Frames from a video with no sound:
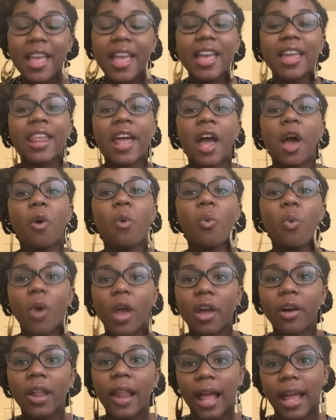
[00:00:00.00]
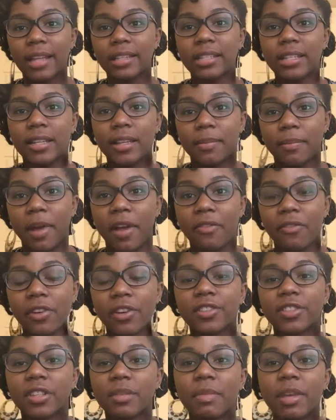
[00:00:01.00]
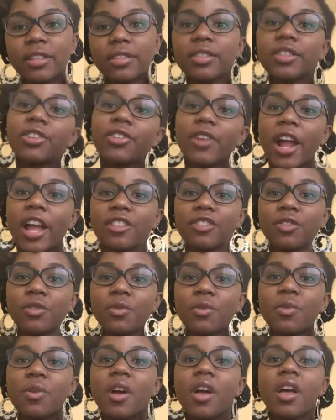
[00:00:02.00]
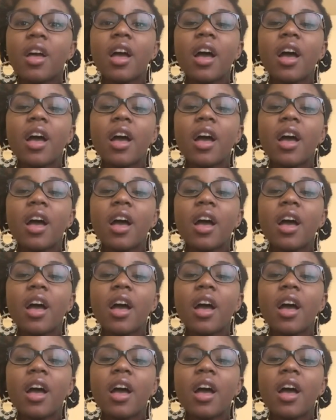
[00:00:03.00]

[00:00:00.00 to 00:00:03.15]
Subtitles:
and how well I did my first semester in grad school.